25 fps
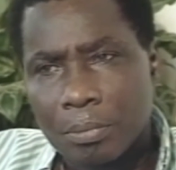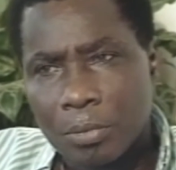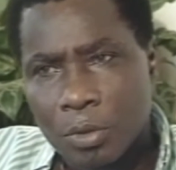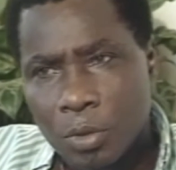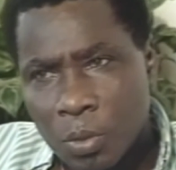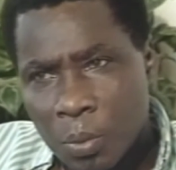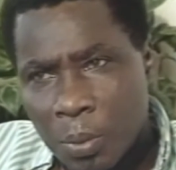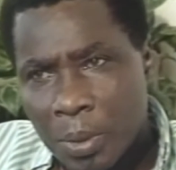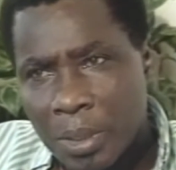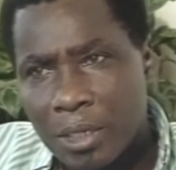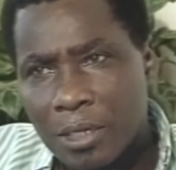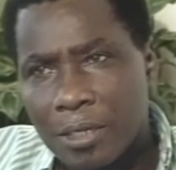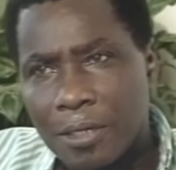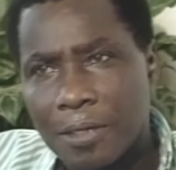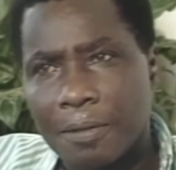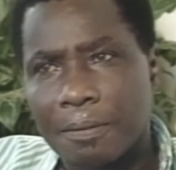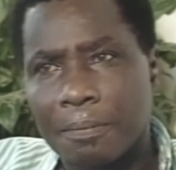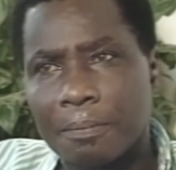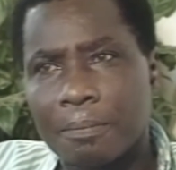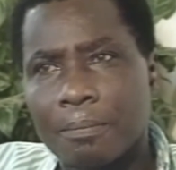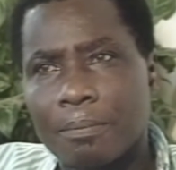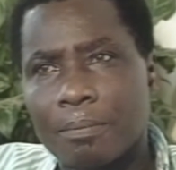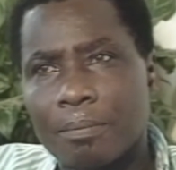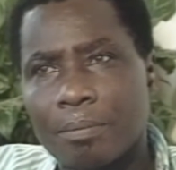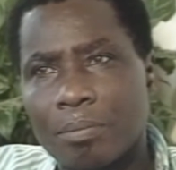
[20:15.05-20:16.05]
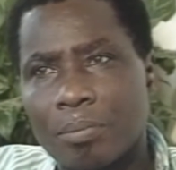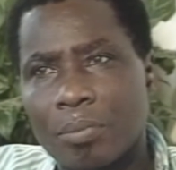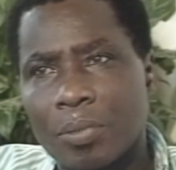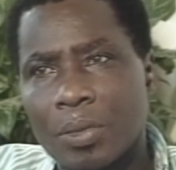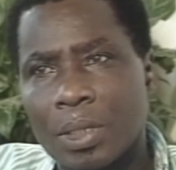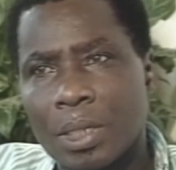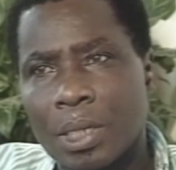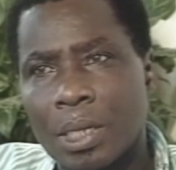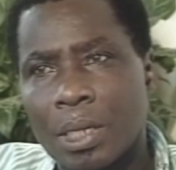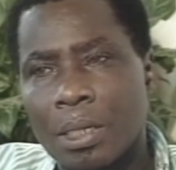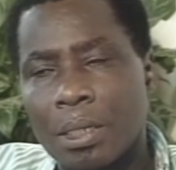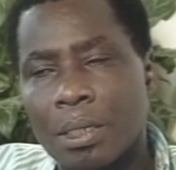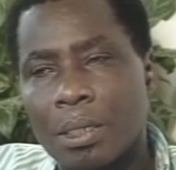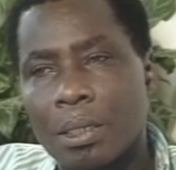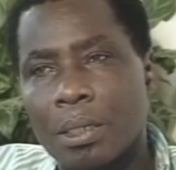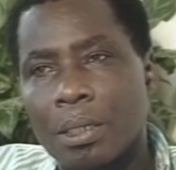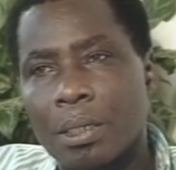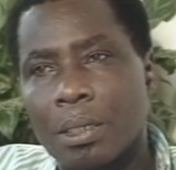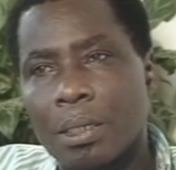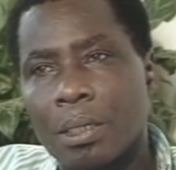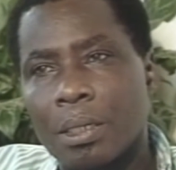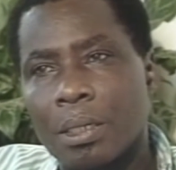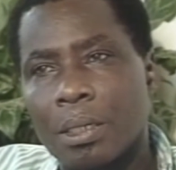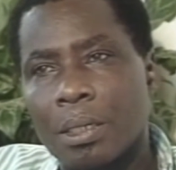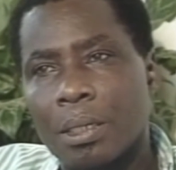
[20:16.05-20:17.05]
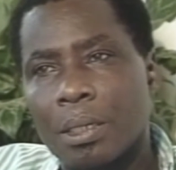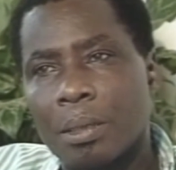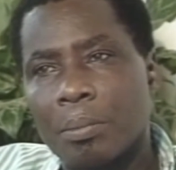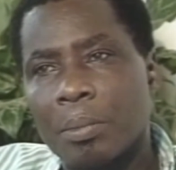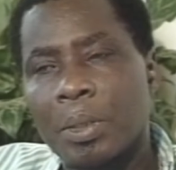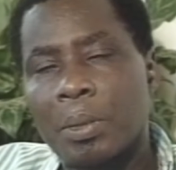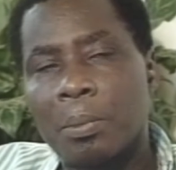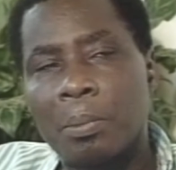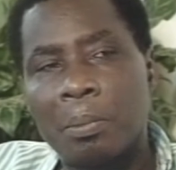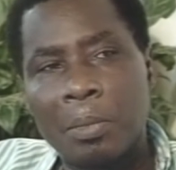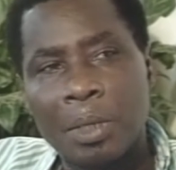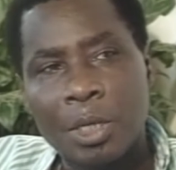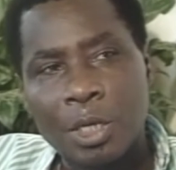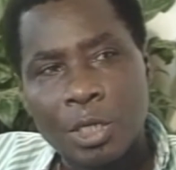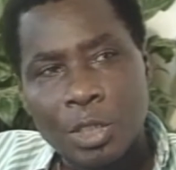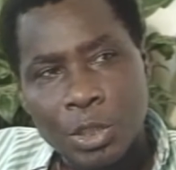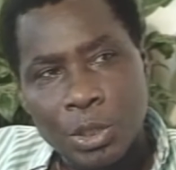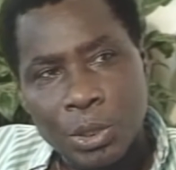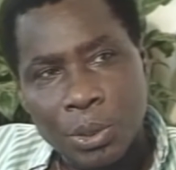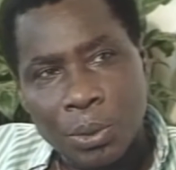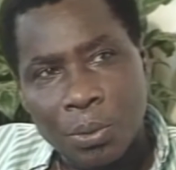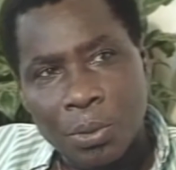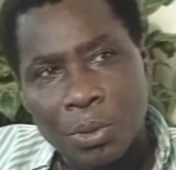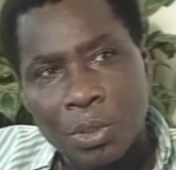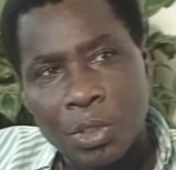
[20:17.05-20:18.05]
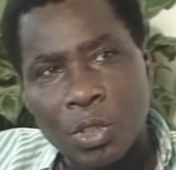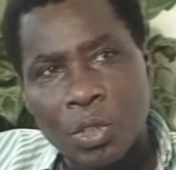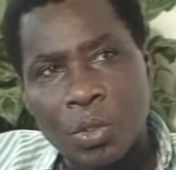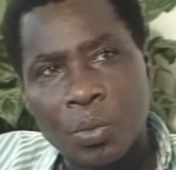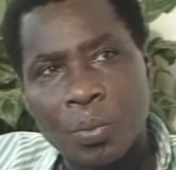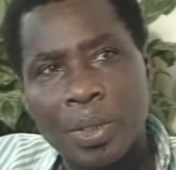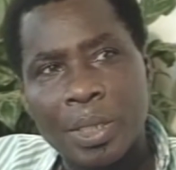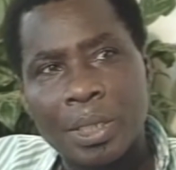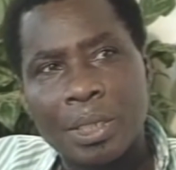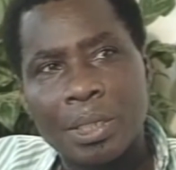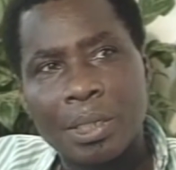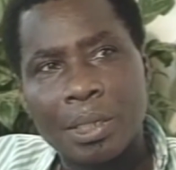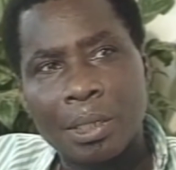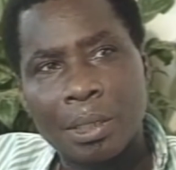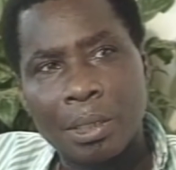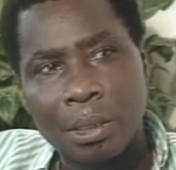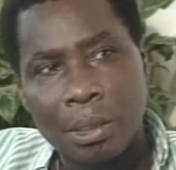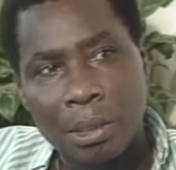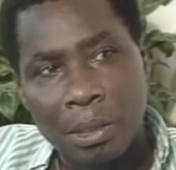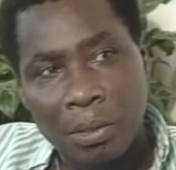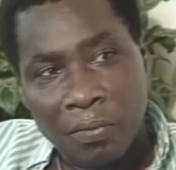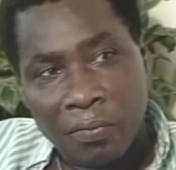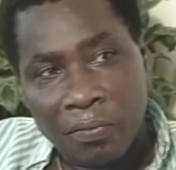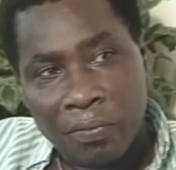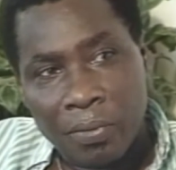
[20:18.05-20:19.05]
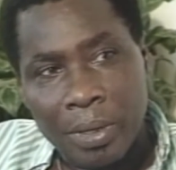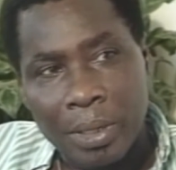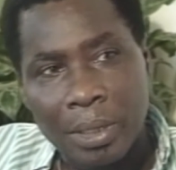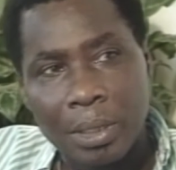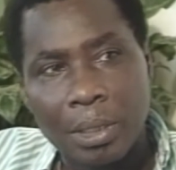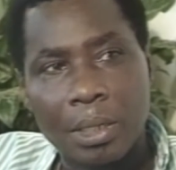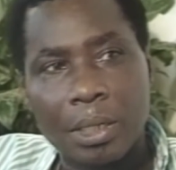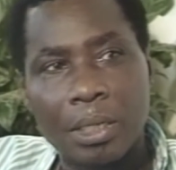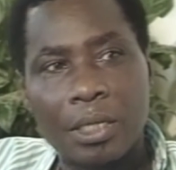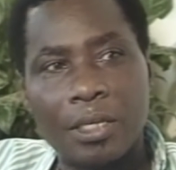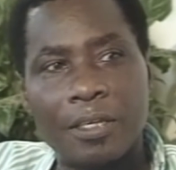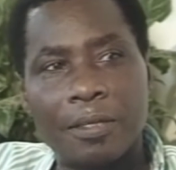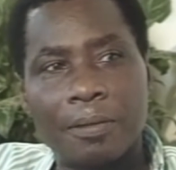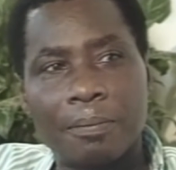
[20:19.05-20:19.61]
do it. Right? But make sure you do it differently.